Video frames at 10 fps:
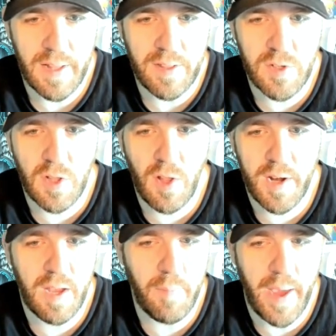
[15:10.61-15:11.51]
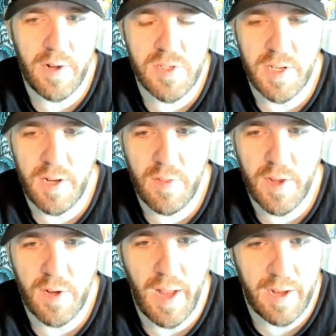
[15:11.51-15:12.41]
like, there's a lot of commanders in here
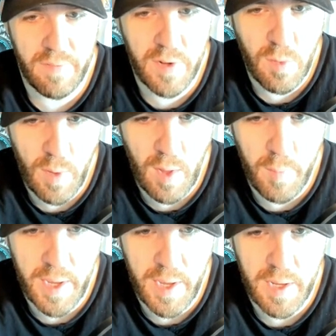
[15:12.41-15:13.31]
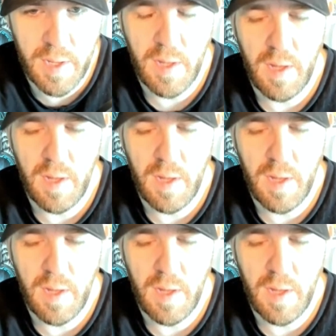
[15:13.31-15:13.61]
that are kind of underwhelming.